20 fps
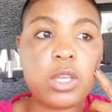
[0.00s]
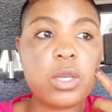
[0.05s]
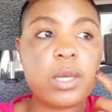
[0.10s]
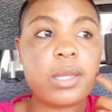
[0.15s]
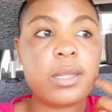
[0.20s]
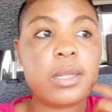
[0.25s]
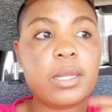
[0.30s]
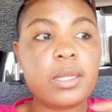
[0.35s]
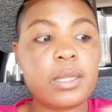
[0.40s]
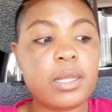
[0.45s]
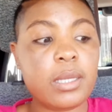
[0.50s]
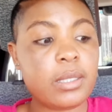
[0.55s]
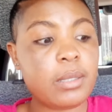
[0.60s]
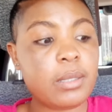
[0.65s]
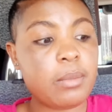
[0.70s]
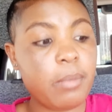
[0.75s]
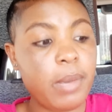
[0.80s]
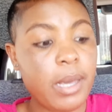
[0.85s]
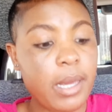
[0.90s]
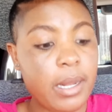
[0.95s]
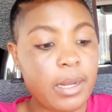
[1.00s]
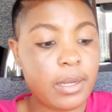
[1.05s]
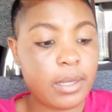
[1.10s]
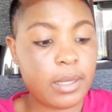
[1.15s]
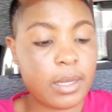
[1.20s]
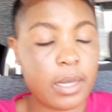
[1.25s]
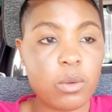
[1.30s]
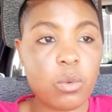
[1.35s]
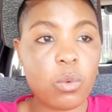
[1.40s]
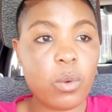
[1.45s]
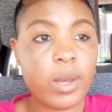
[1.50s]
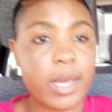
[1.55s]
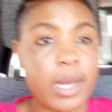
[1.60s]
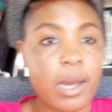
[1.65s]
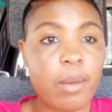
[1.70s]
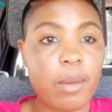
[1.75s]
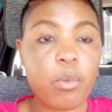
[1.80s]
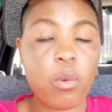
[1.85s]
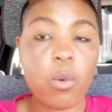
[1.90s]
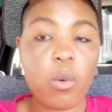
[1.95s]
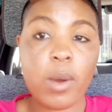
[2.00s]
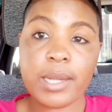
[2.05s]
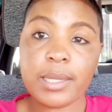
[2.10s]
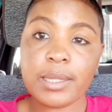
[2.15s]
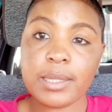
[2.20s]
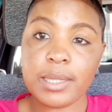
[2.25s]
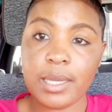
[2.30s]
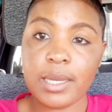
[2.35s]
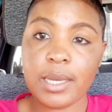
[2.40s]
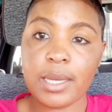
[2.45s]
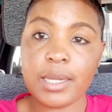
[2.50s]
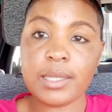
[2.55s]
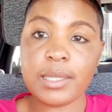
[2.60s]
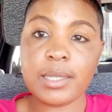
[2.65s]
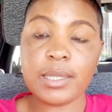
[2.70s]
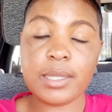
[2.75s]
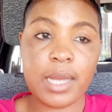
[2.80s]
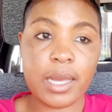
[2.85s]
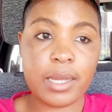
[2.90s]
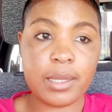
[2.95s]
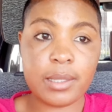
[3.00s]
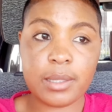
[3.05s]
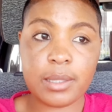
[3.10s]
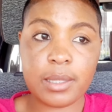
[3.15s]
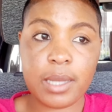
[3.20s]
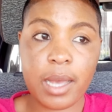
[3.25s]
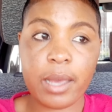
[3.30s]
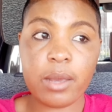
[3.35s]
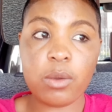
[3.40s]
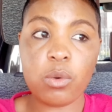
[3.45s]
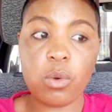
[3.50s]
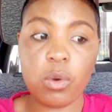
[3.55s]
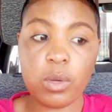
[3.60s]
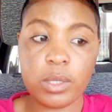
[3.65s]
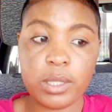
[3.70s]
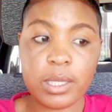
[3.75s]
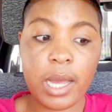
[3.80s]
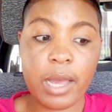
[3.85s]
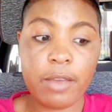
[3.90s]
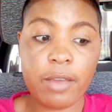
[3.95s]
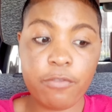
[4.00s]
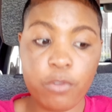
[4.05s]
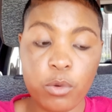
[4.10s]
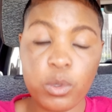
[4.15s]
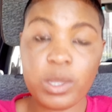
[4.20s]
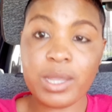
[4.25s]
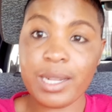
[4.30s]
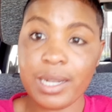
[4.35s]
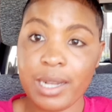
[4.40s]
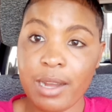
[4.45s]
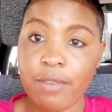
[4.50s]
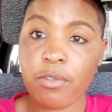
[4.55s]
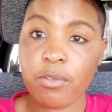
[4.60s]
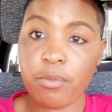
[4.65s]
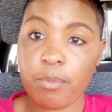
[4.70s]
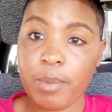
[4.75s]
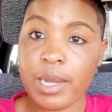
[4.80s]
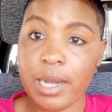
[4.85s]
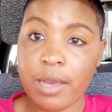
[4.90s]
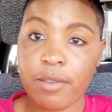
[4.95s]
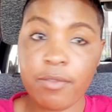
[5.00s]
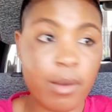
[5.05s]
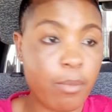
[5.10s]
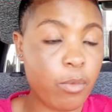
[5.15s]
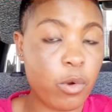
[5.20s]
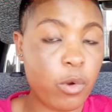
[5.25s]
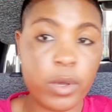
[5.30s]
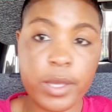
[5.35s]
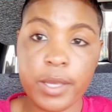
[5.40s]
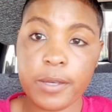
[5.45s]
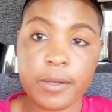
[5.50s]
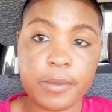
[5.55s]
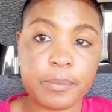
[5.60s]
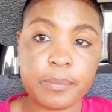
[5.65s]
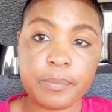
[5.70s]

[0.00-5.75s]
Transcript: This man can wake up one day and decides, I found the love of my life, I'm going.